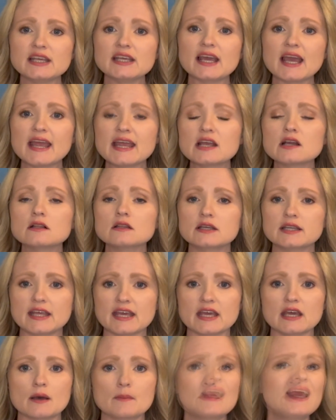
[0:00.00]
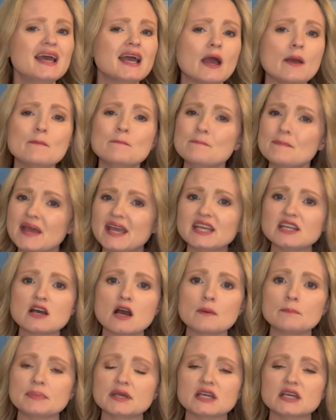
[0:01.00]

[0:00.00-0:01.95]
ankle, and hip and may not be